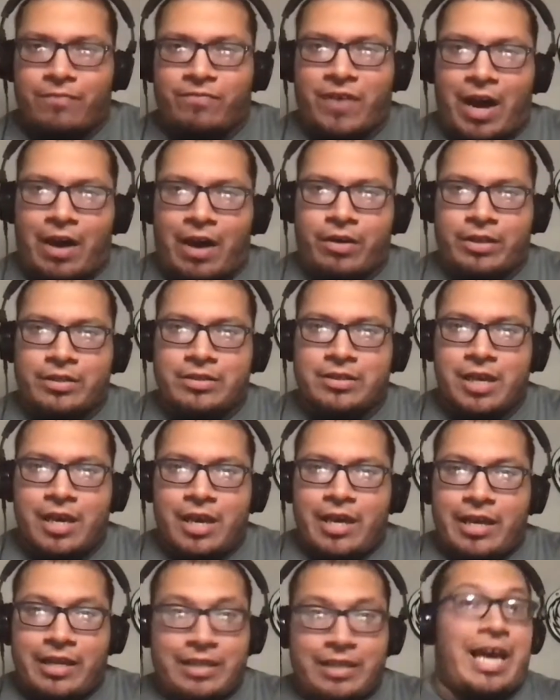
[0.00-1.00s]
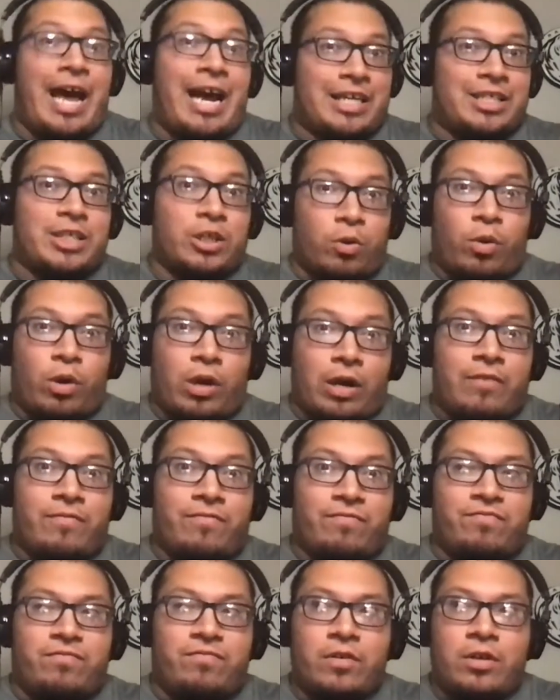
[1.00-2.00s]
Falcons. It is actually one
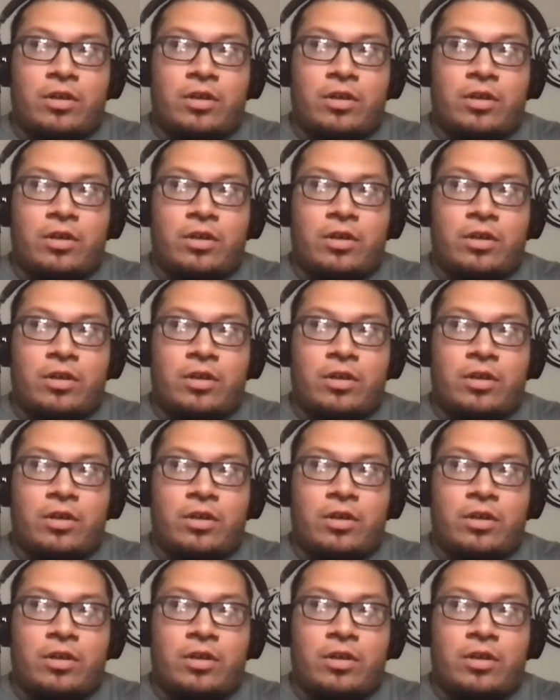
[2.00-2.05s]
of